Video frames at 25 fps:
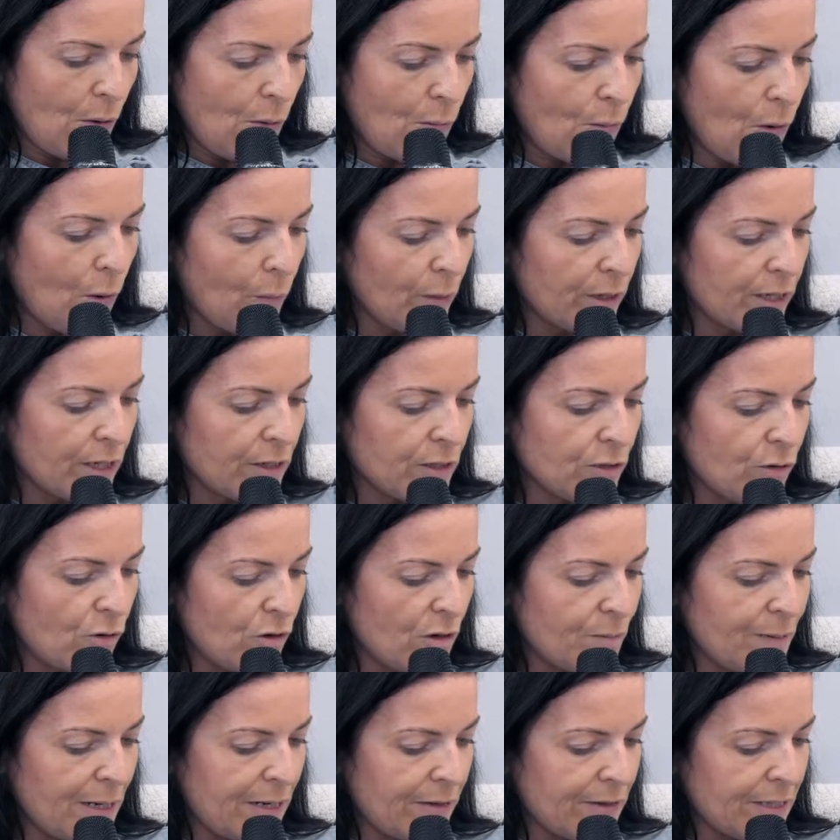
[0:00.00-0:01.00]
what we're going to talk
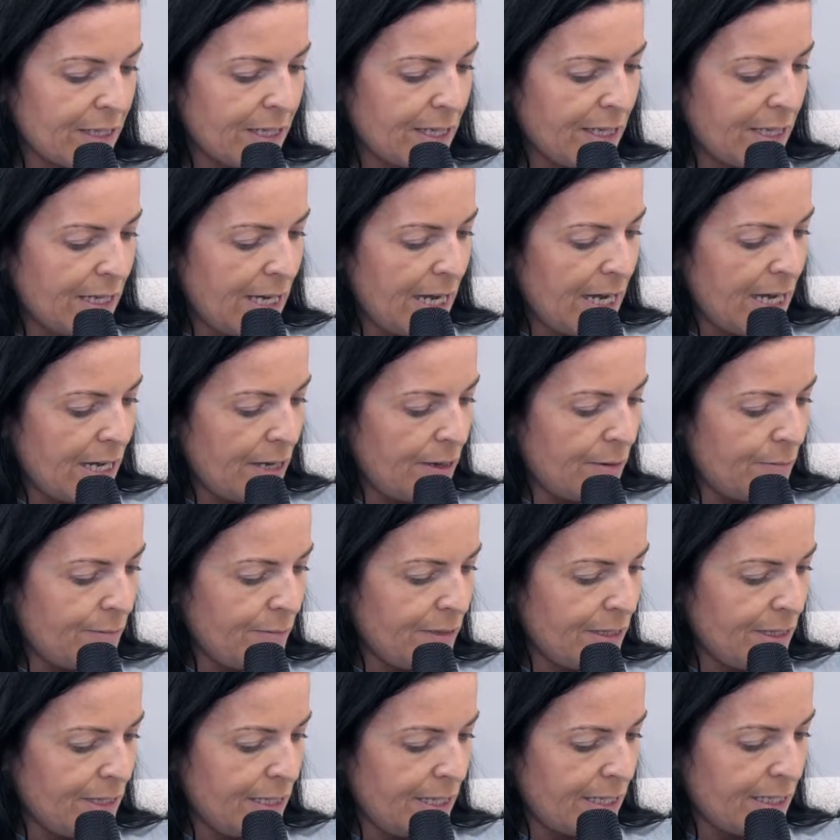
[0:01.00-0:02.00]
about,
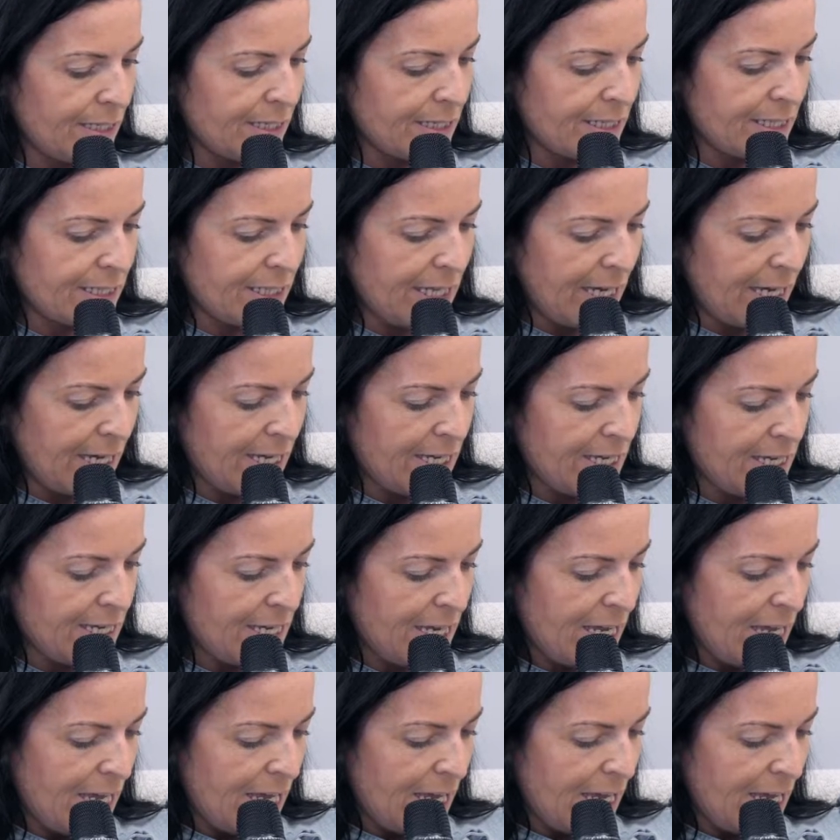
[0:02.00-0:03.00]
ladies, today
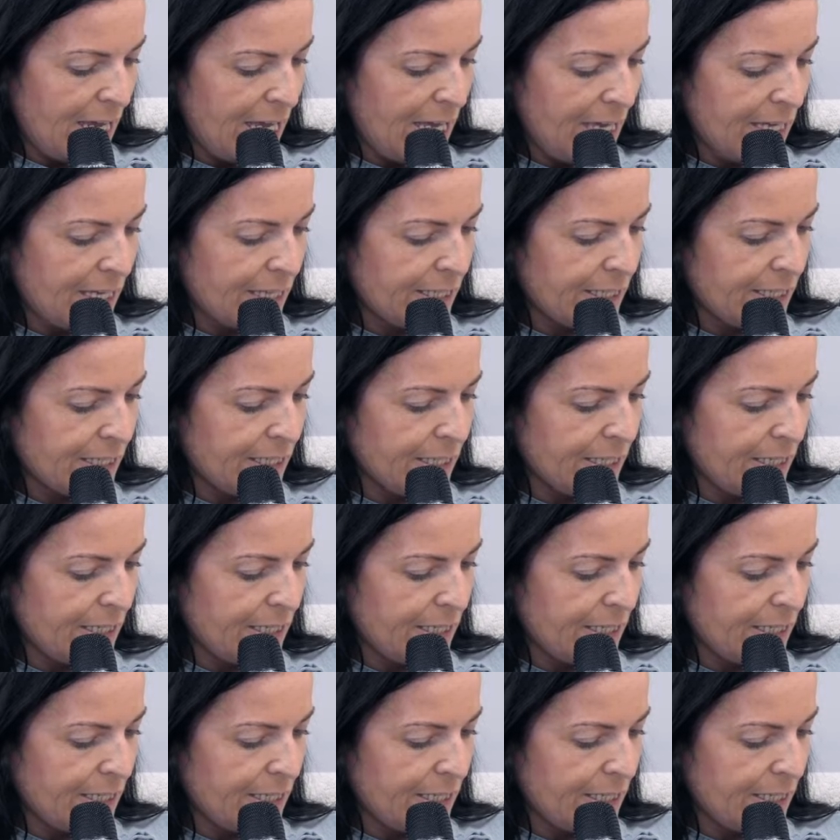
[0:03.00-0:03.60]
is